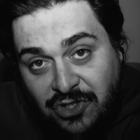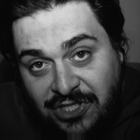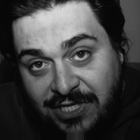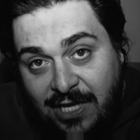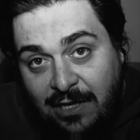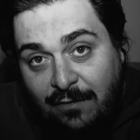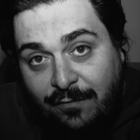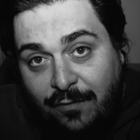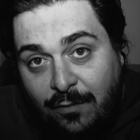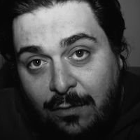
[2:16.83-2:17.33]

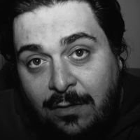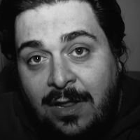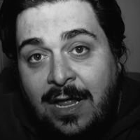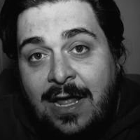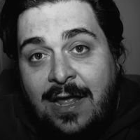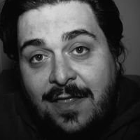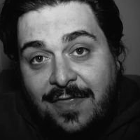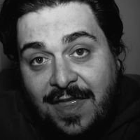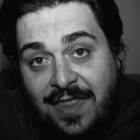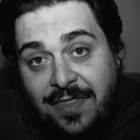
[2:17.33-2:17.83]
skillful
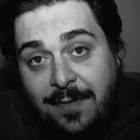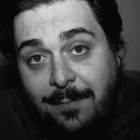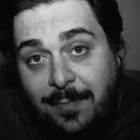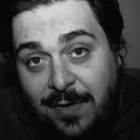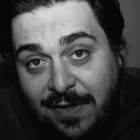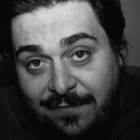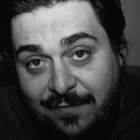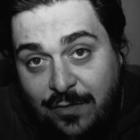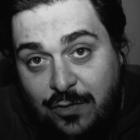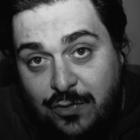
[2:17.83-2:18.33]
than the
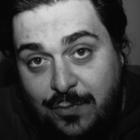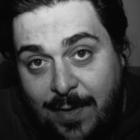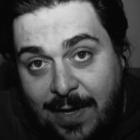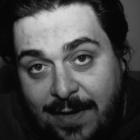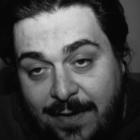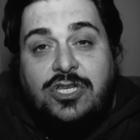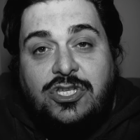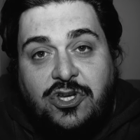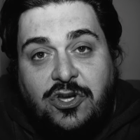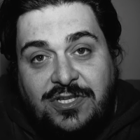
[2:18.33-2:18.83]
previous one,
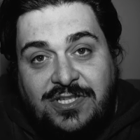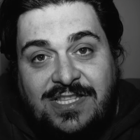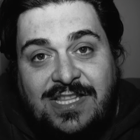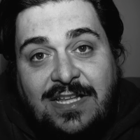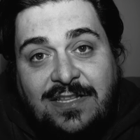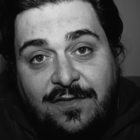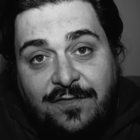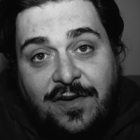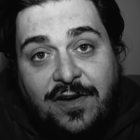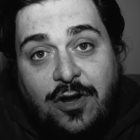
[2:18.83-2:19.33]
so it's
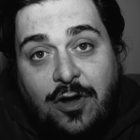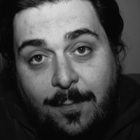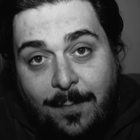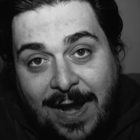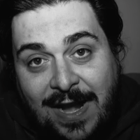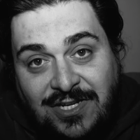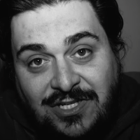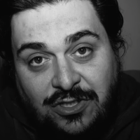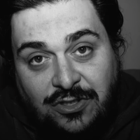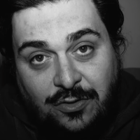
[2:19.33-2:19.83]
not a fair
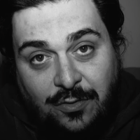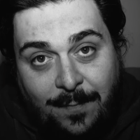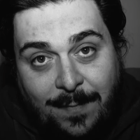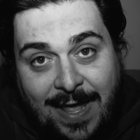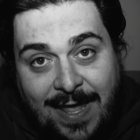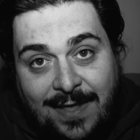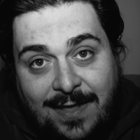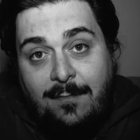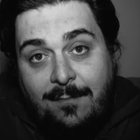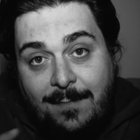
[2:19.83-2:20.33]
comparison to
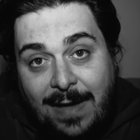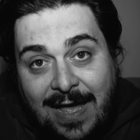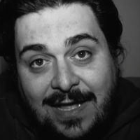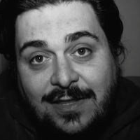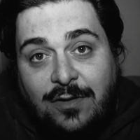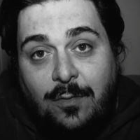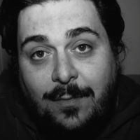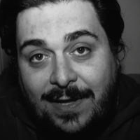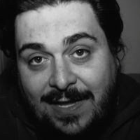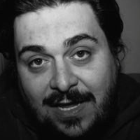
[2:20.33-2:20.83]
make.
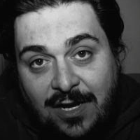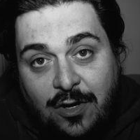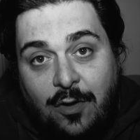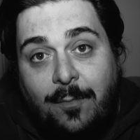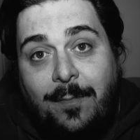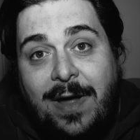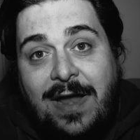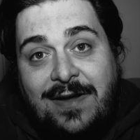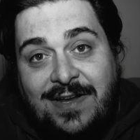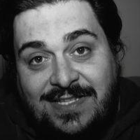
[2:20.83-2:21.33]
But we can
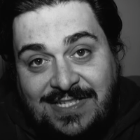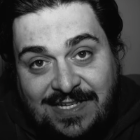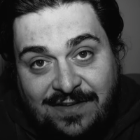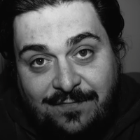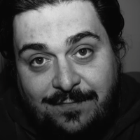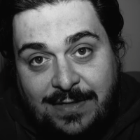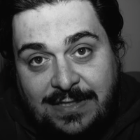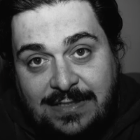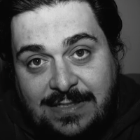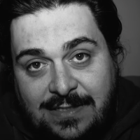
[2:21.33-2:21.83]
compare
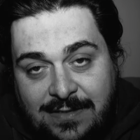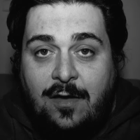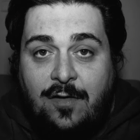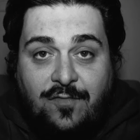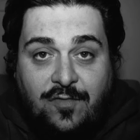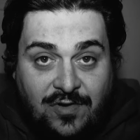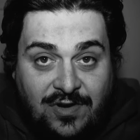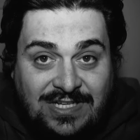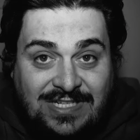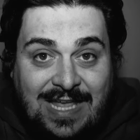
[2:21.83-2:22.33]
achievements.
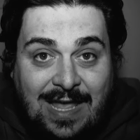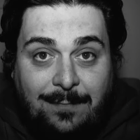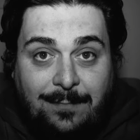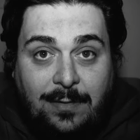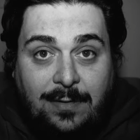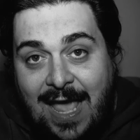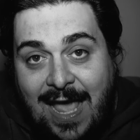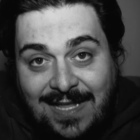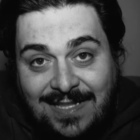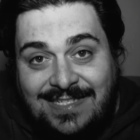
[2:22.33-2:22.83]
For
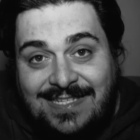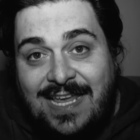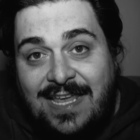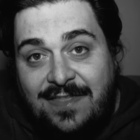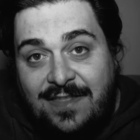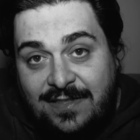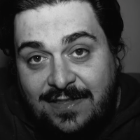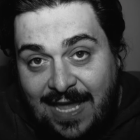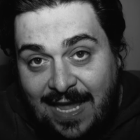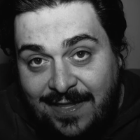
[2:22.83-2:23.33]
example, I'd say
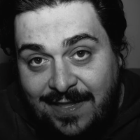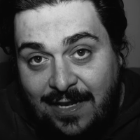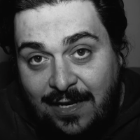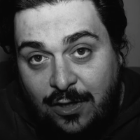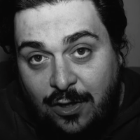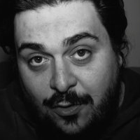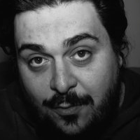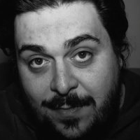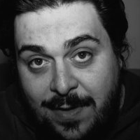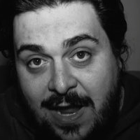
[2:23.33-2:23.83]
that Daniel
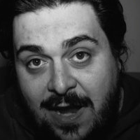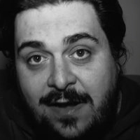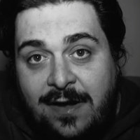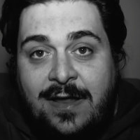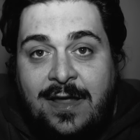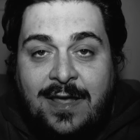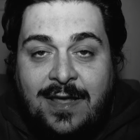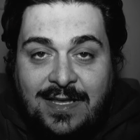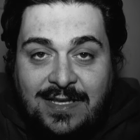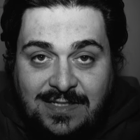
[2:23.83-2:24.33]
Cormier
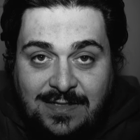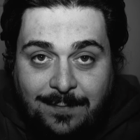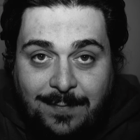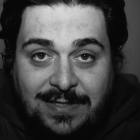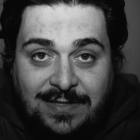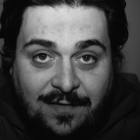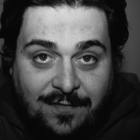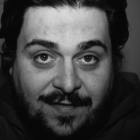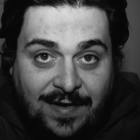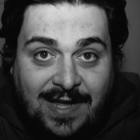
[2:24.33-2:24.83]
is a
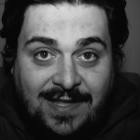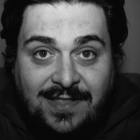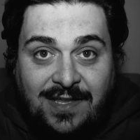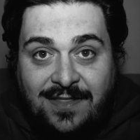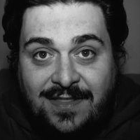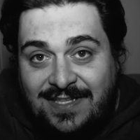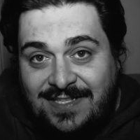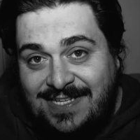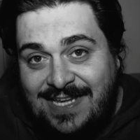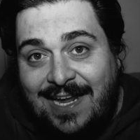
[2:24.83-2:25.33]
better fighter
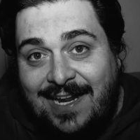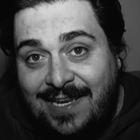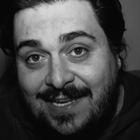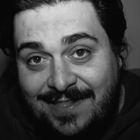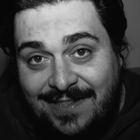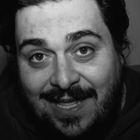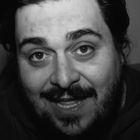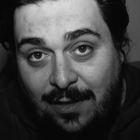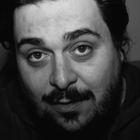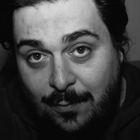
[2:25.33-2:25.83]
than Chuck
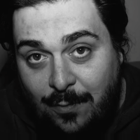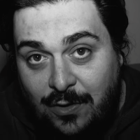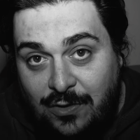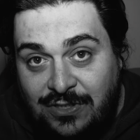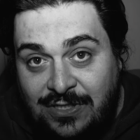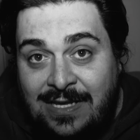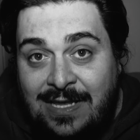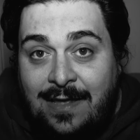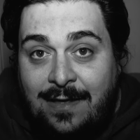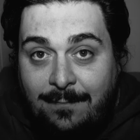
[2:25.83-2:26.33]
Liddell
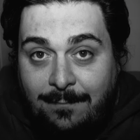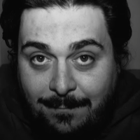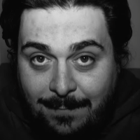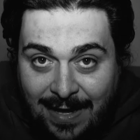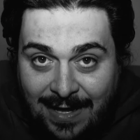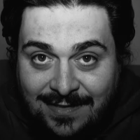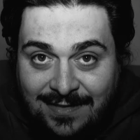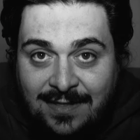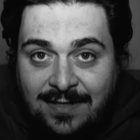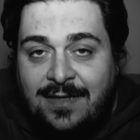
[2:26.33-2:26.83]
was,
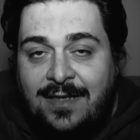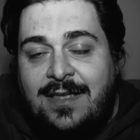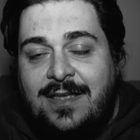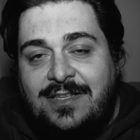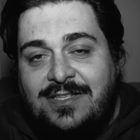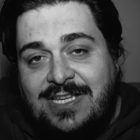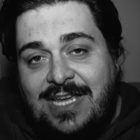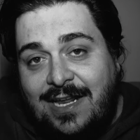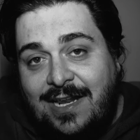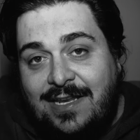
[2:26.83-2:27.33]
but
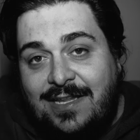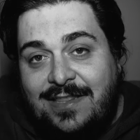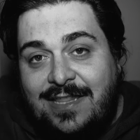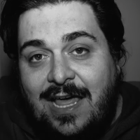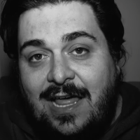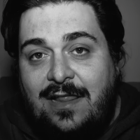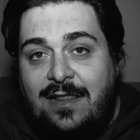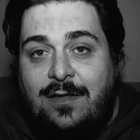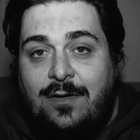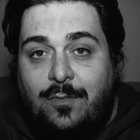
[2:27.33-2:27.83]
Chuck
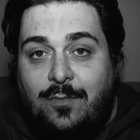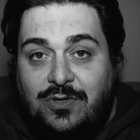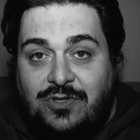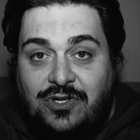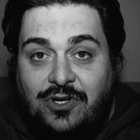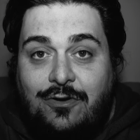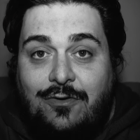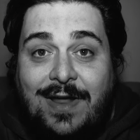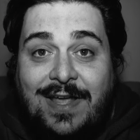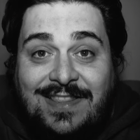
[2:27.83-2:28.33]
Liddell was a
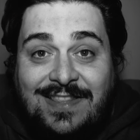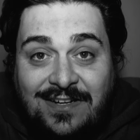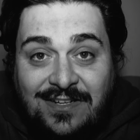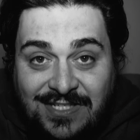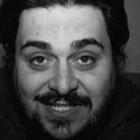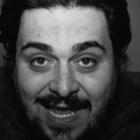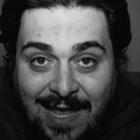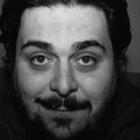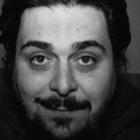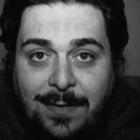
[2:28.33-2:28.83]
greater
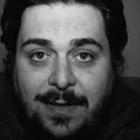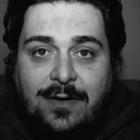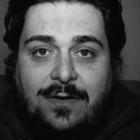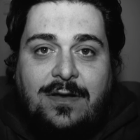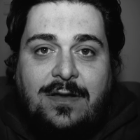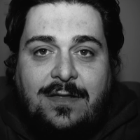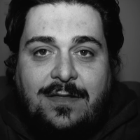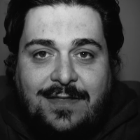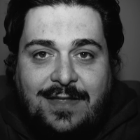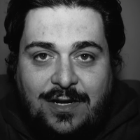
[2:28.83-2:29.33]
champion
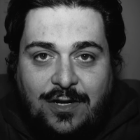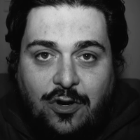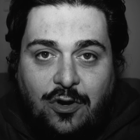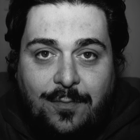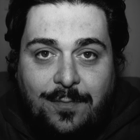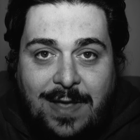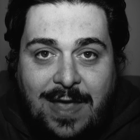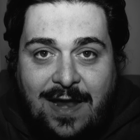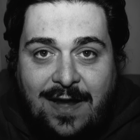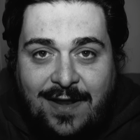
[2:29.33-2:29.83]
than
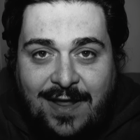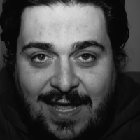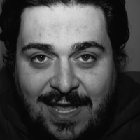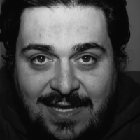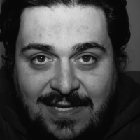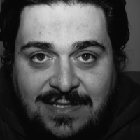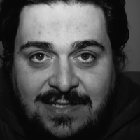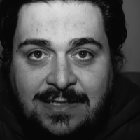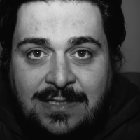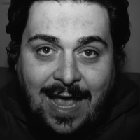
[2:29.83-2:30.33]
Cormier
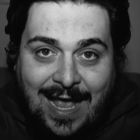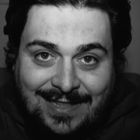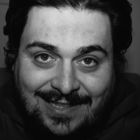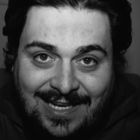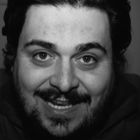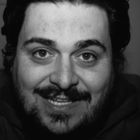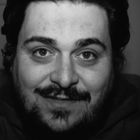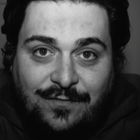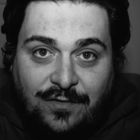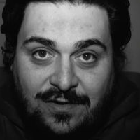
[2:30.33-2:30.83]
is, at
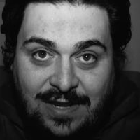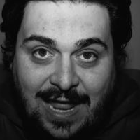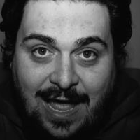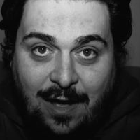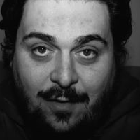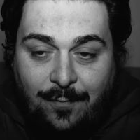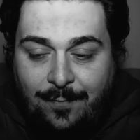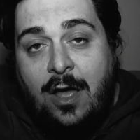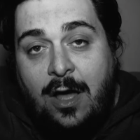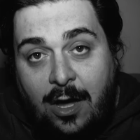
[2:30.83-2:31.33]
least for
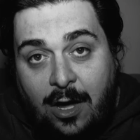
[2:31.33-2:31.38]
now.